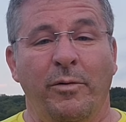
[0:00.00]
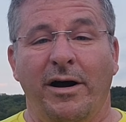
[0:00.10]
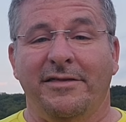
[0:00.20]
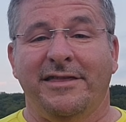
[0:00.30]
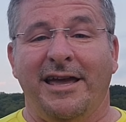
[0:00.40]

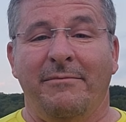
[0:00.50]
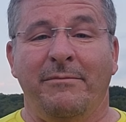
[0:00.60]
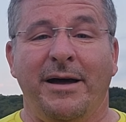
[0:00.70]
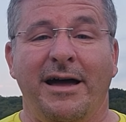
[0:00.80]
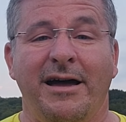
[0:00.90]
want that
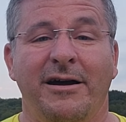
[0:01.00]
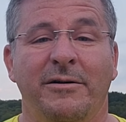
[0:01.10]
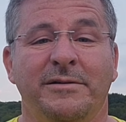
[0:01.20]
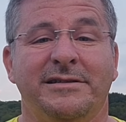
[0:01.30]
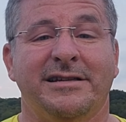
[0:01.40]

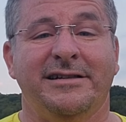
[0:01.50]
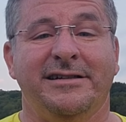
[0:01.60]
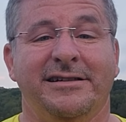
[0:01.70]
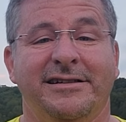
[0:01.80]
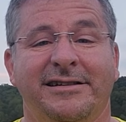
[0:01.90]

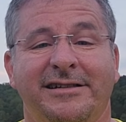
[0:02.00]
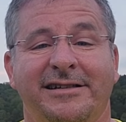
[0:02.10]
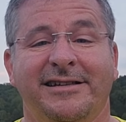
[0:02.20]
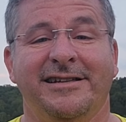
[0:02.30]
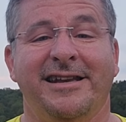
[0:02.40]

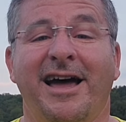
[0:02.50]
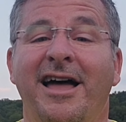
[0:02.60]
mountain,